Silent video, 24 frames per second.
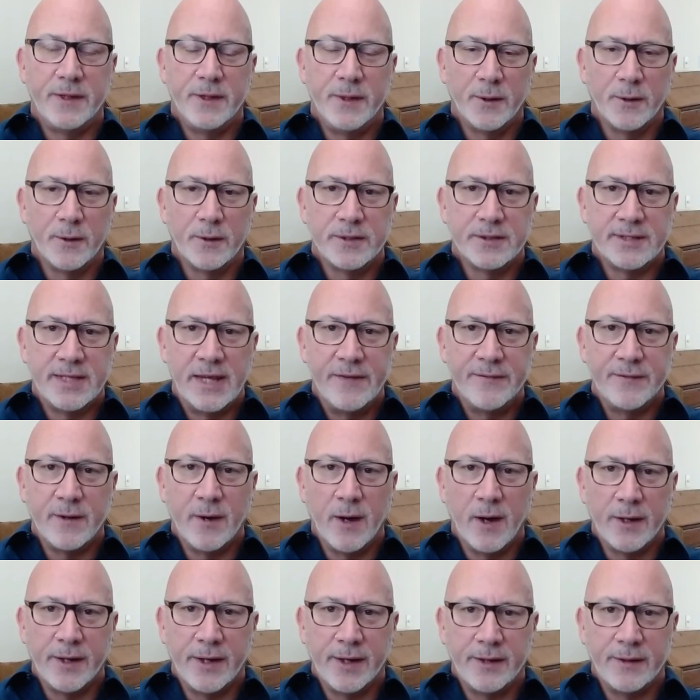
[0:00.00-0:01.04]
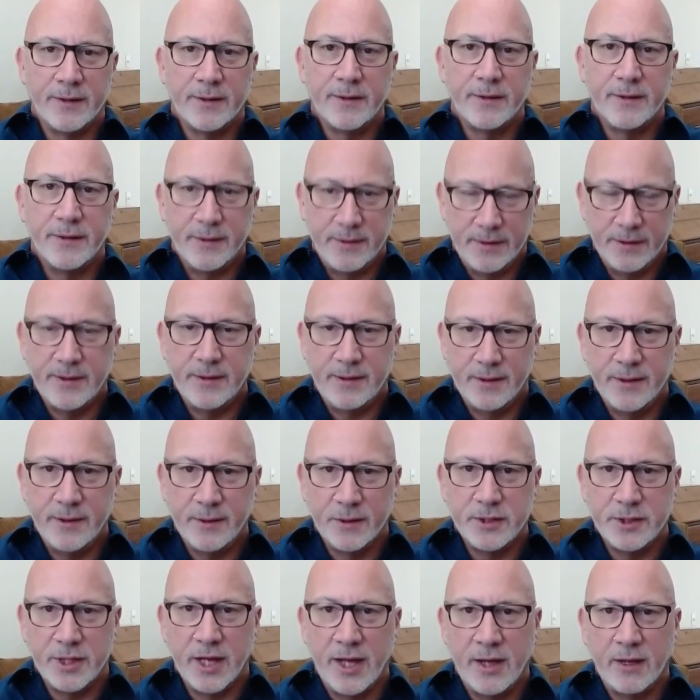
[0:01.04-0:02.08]
you're safeguarding
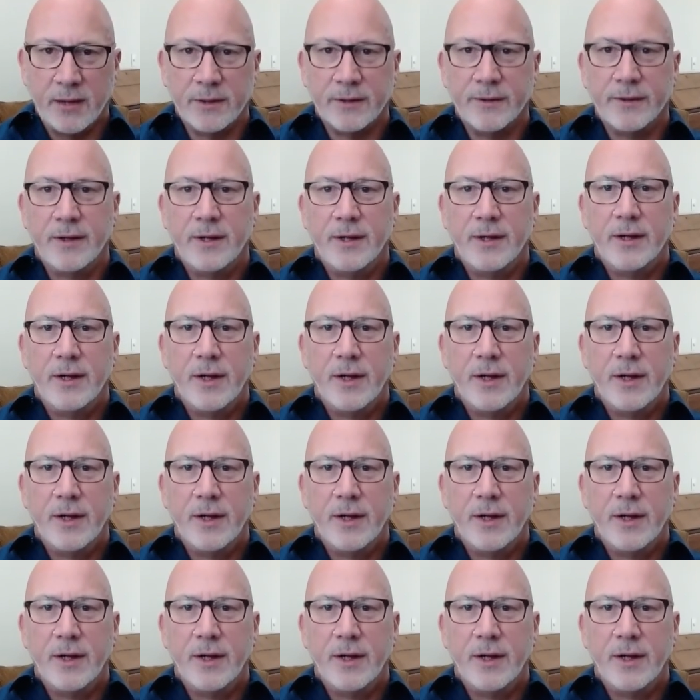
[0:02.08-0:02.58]
your child